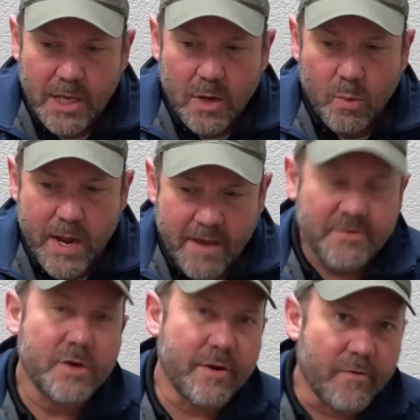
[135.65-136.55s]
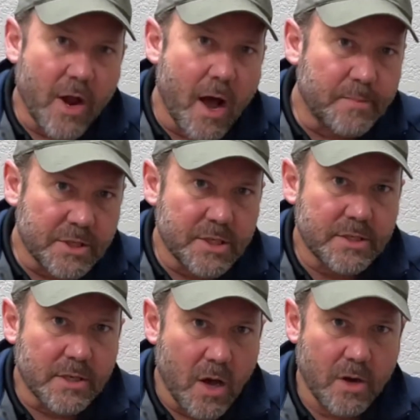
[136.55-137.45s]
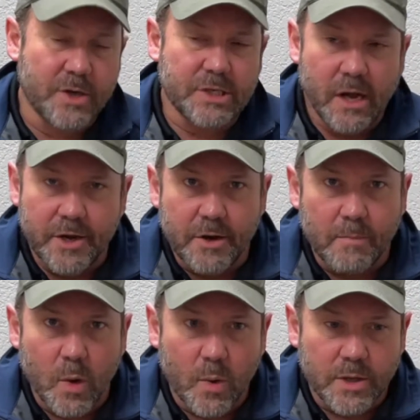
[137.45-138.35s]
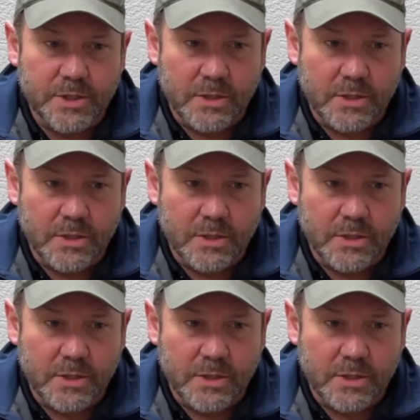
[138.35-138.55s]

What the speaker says: we have two different options on our John Deere mowers.